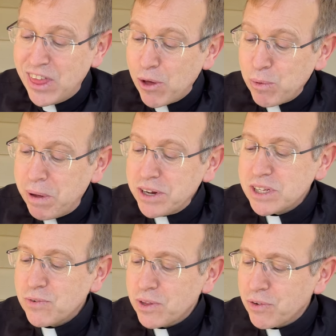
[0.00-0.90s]

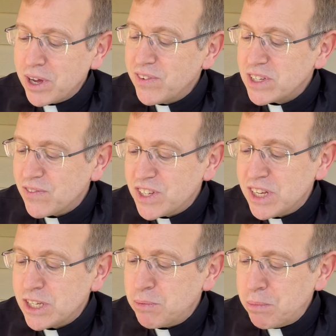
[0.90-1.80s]
repentance for the forgiveness of
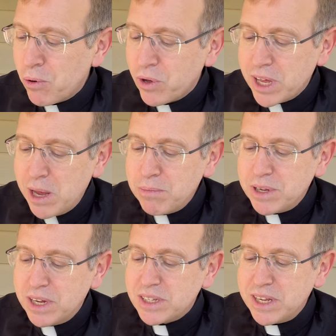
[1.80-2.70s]
sins be proclaimed
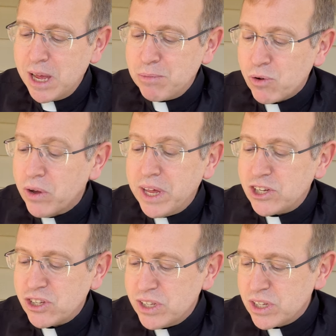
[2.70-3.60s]
in his name to all
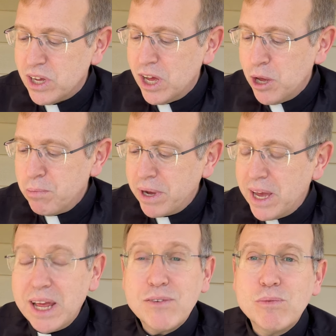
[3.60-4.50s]
nations,
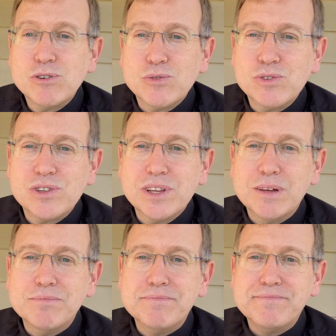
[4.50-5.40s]
beginning from
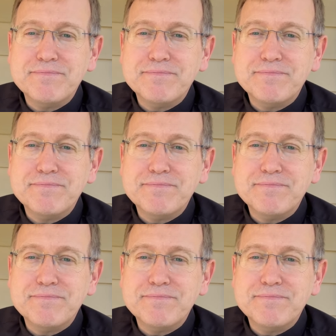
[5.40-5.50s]
Jerusalem.